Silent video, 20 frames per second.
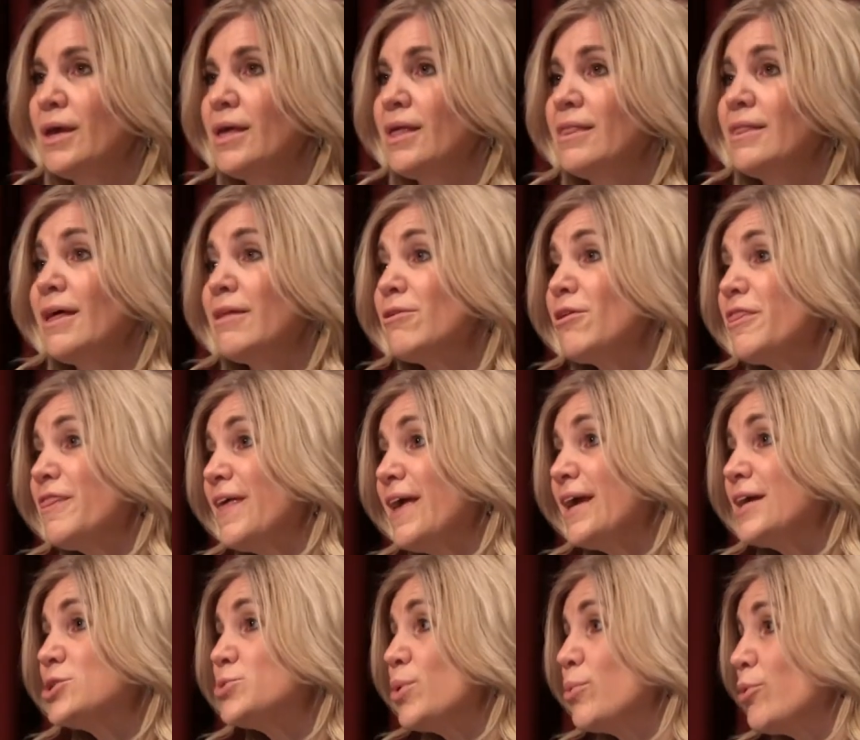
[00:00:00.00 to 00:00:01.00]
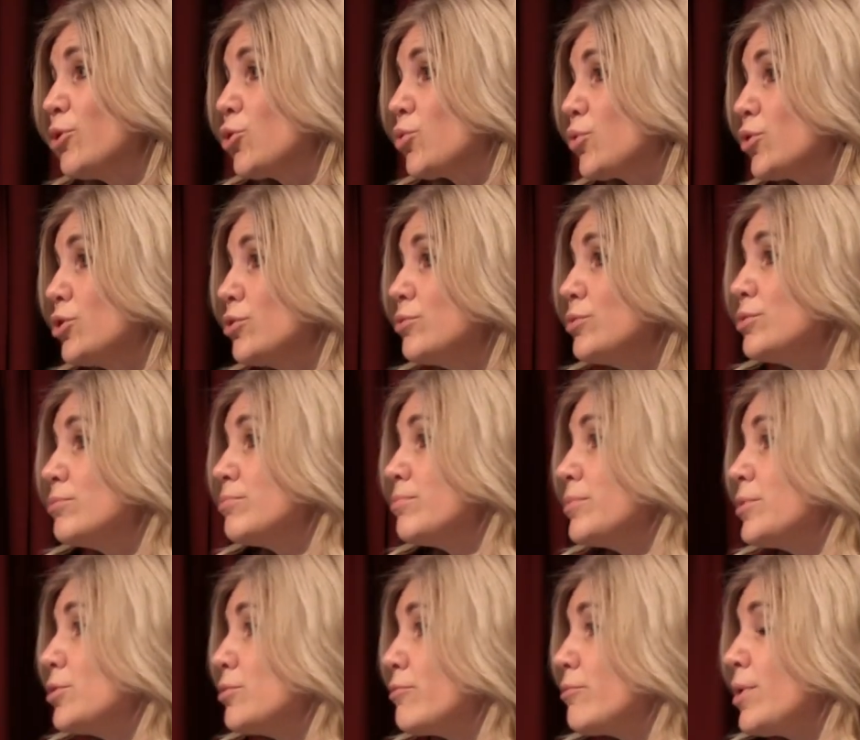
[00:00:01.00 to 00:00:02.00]
The other thing is we recruit
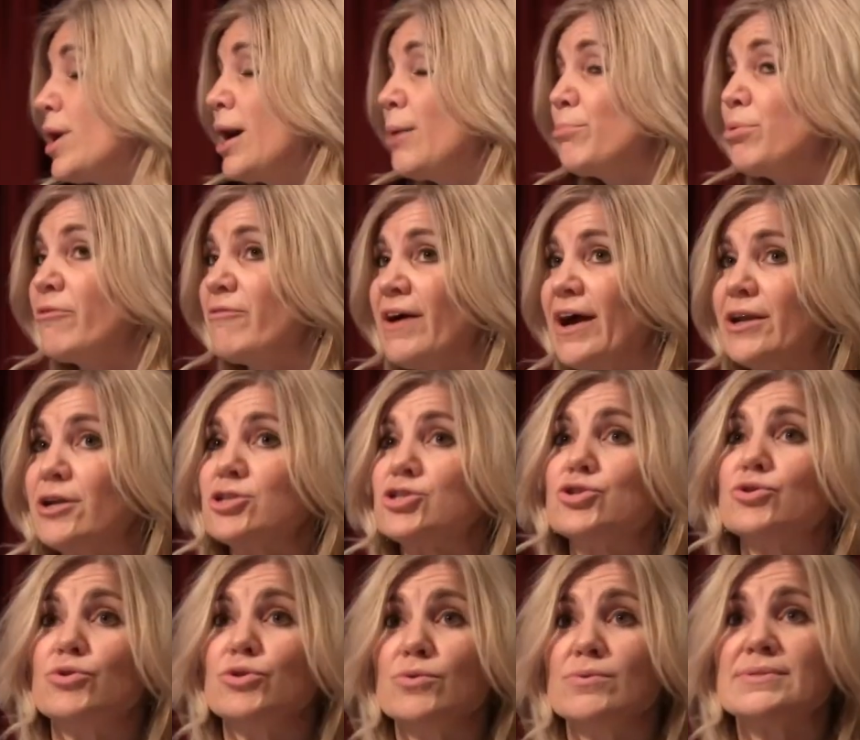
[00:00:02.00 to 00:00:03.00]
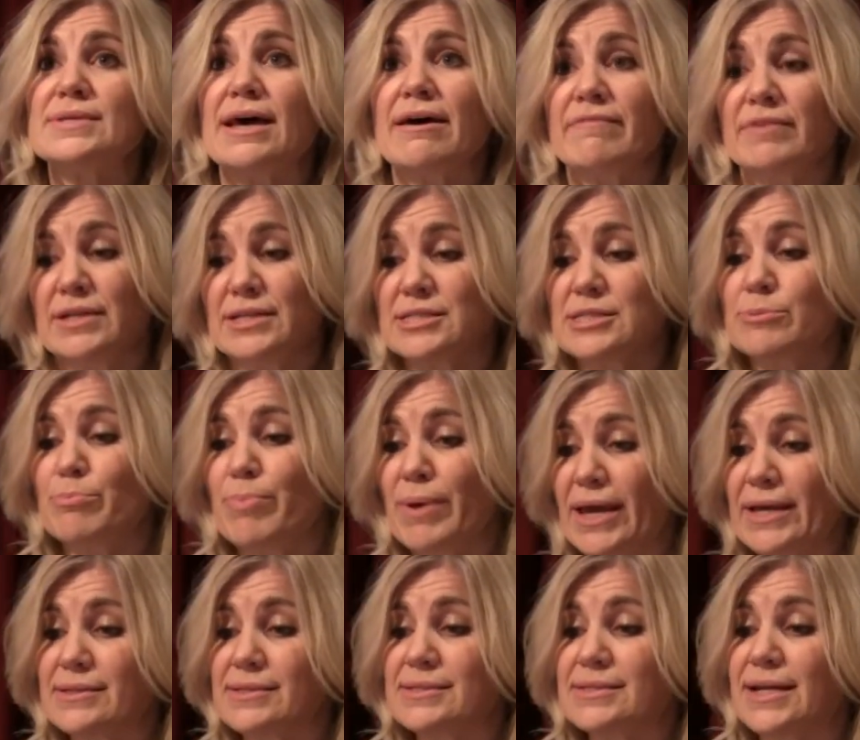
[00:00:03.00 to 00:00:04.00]
providers who use
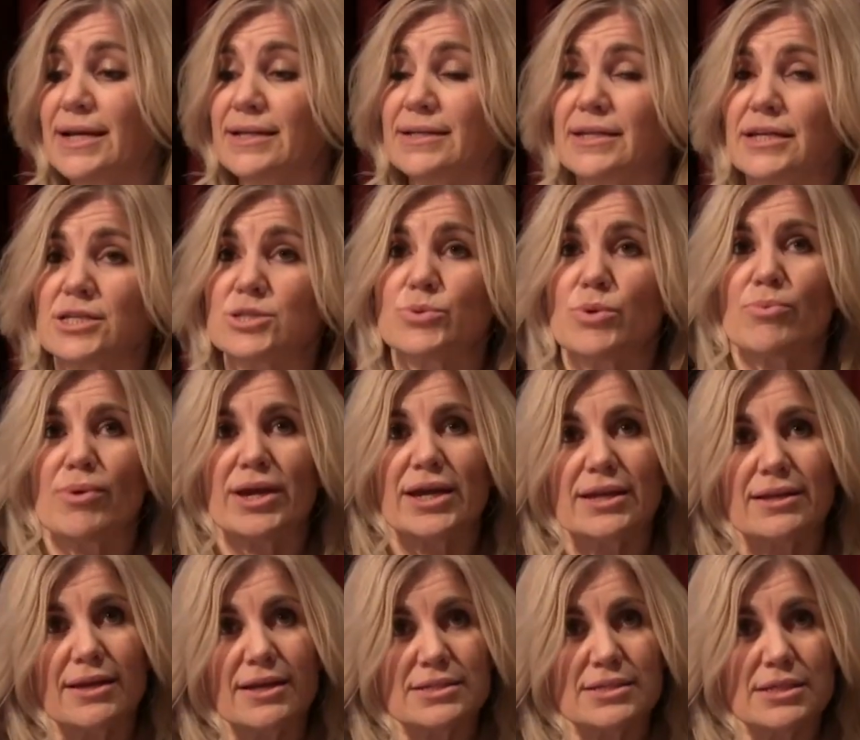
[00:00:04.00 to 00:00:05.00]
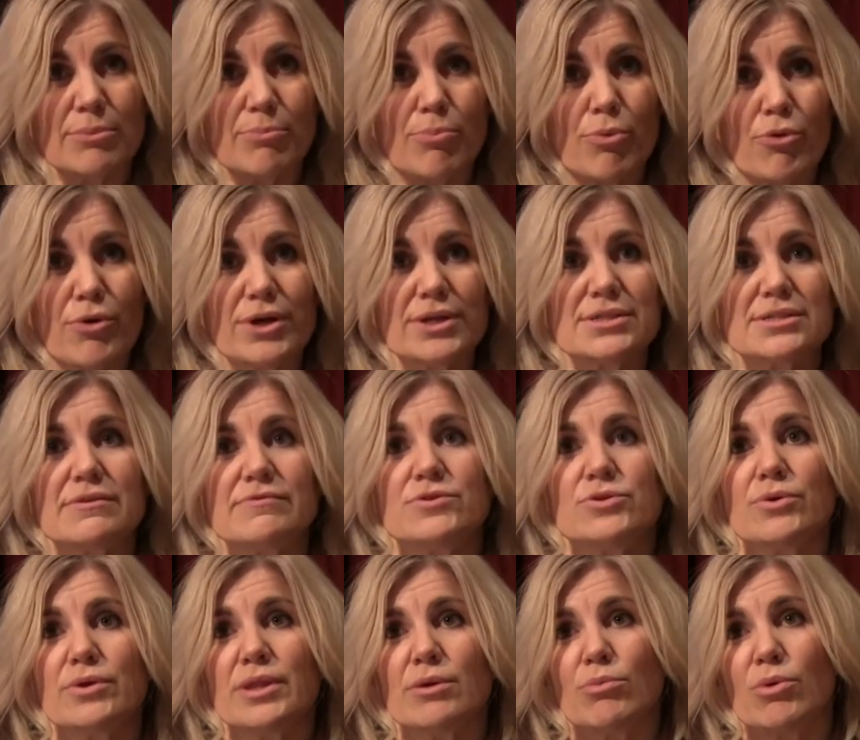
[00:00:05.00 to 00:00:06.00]
evidence-based techniques. We recognize the importance of
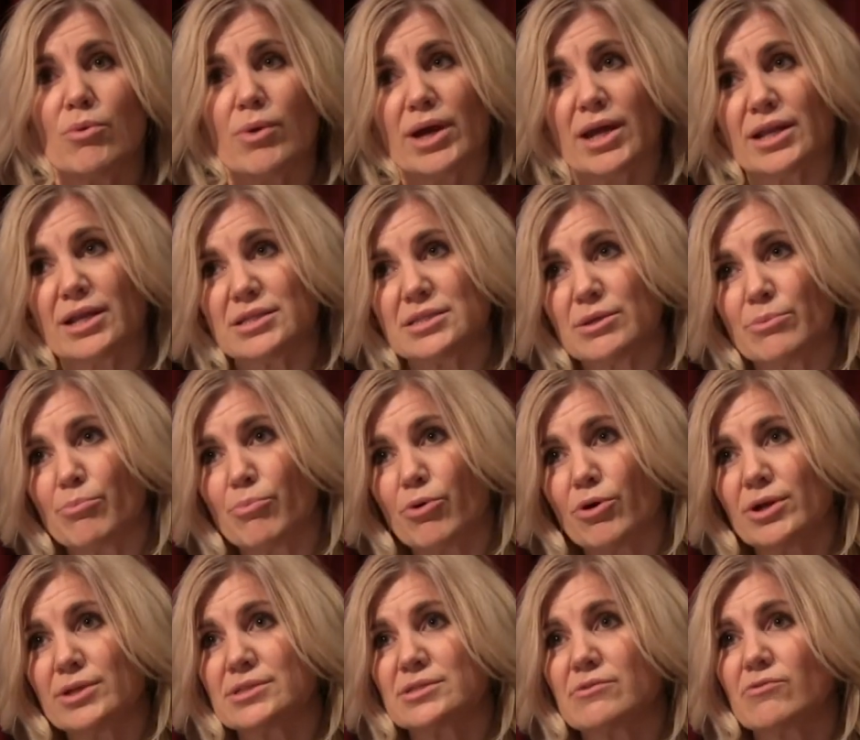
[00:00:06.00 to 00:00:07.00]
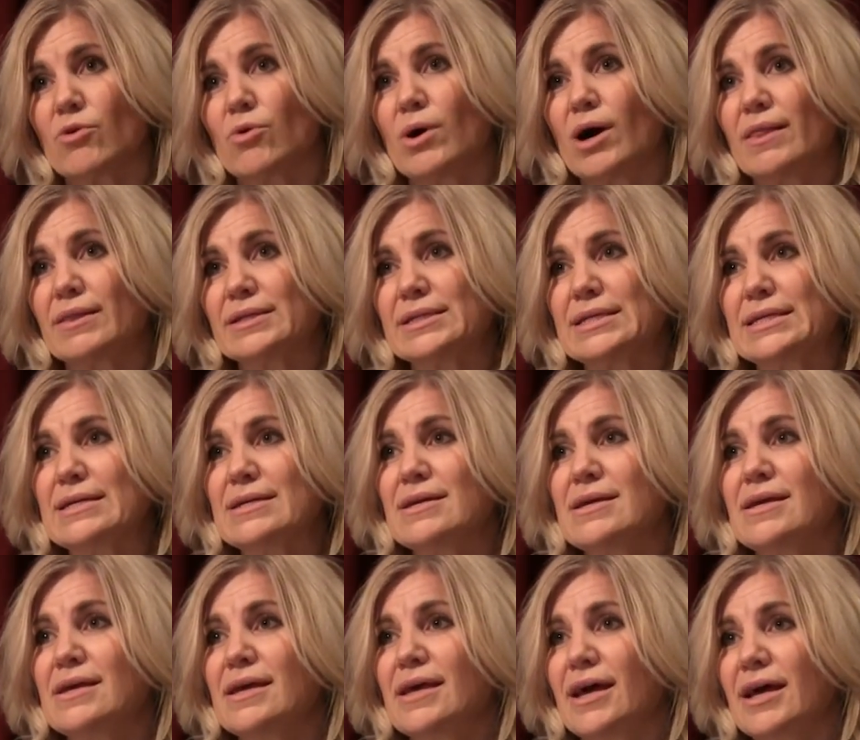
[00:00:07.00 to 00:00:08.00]
doing that. We recognize the importance of quality,
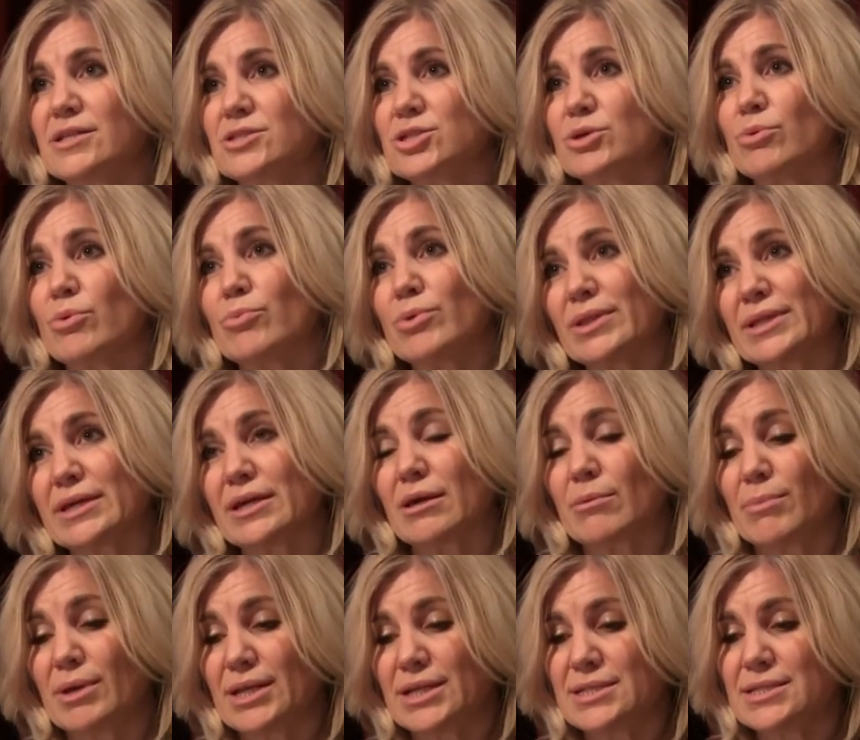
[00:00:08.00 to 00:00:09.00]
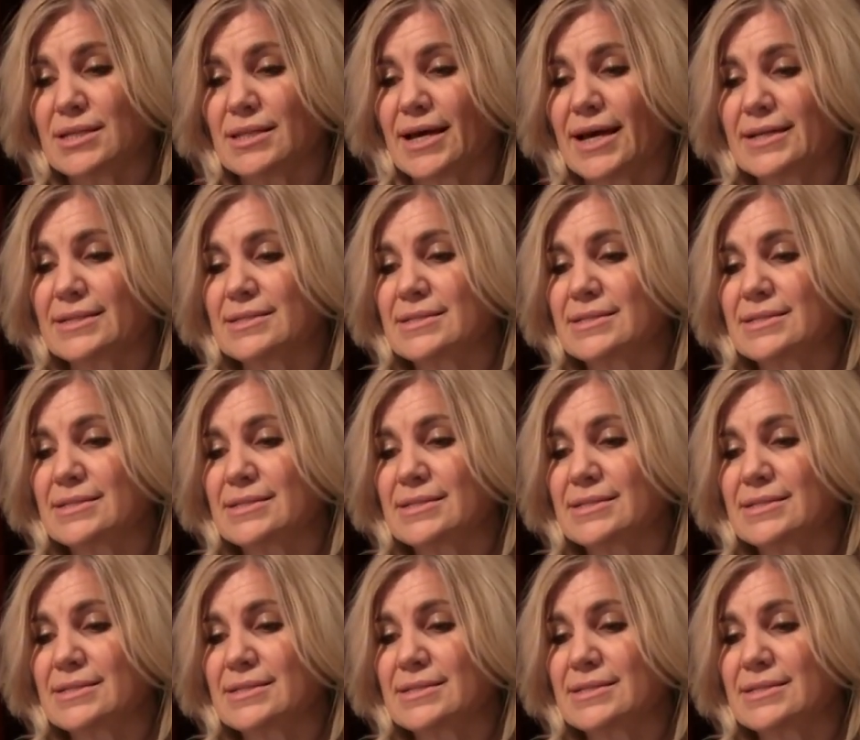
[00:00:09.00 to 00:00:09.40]
and so we're really committed to that.